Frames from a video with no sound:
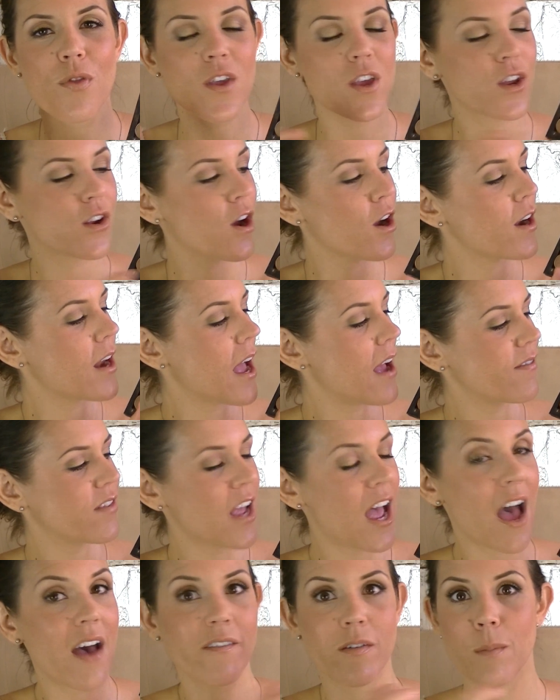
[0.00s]
You don't have to
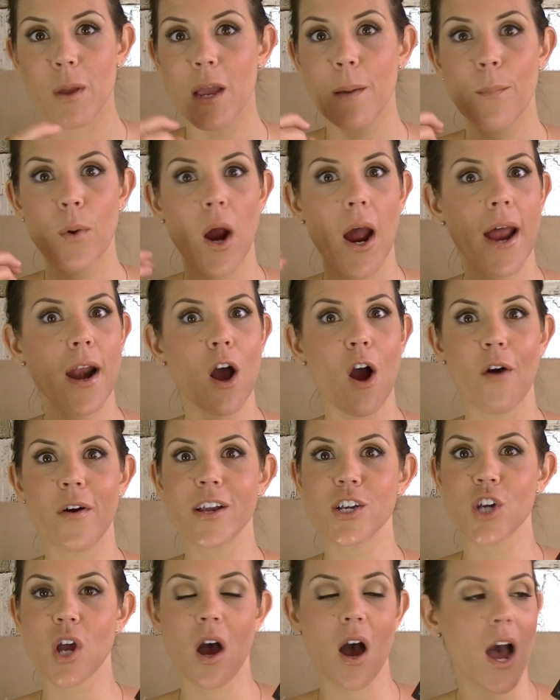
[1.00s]
have a big bright
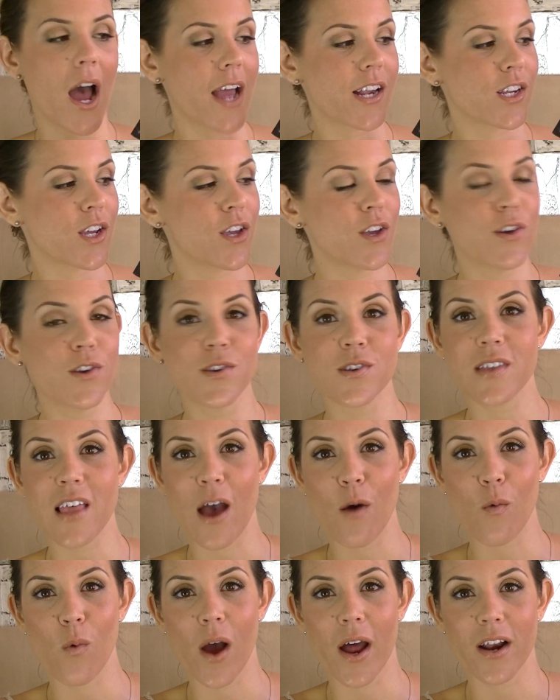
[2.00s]
orange eye to use
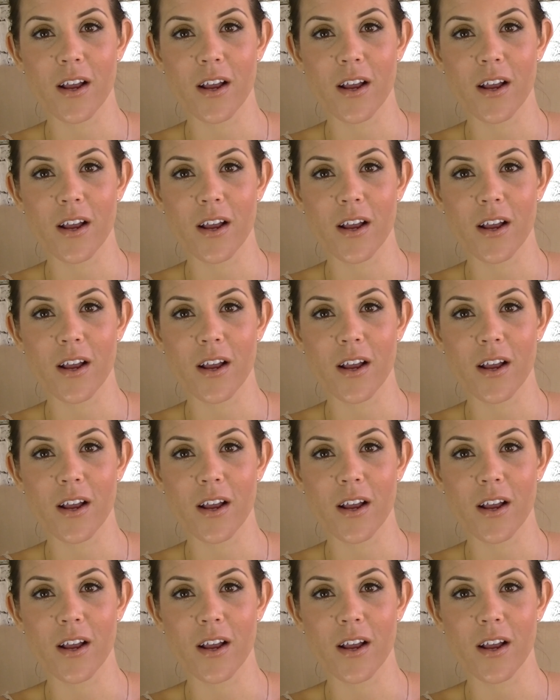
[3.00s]
that one.